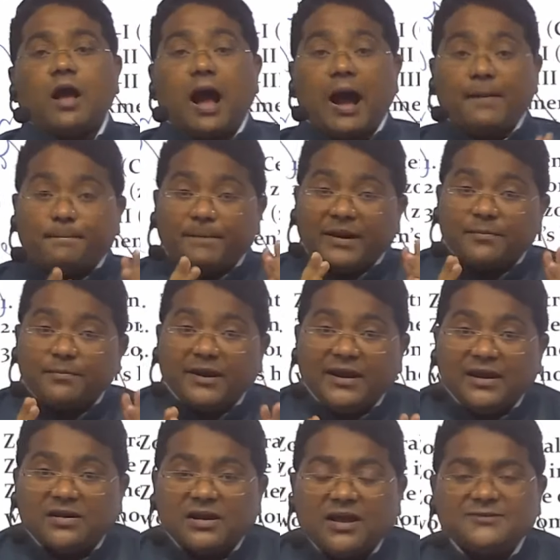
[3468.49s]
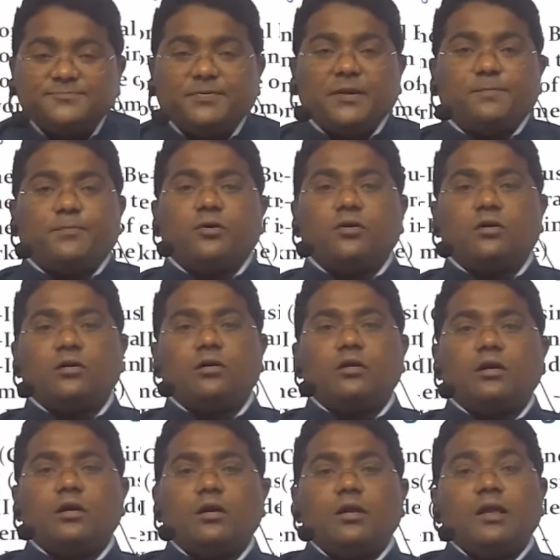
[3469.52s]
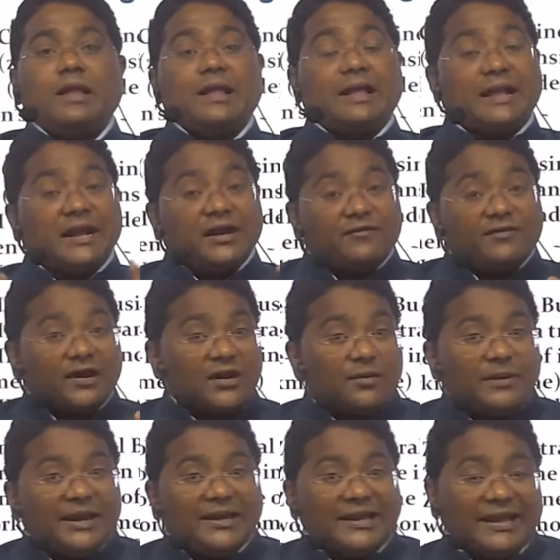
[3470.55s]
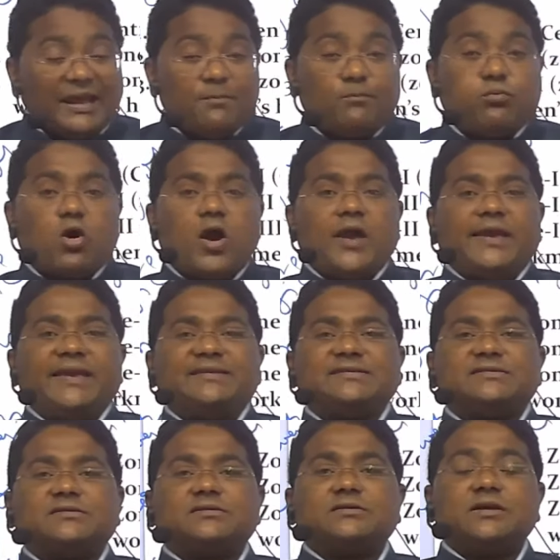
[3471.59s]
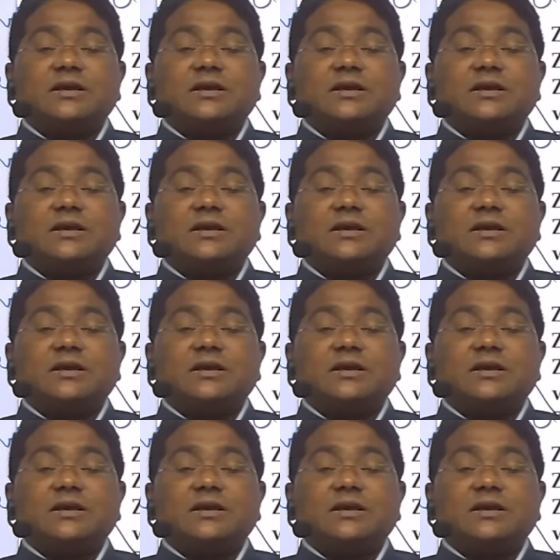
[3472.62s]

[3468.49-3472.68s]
upper middle class people, government employees,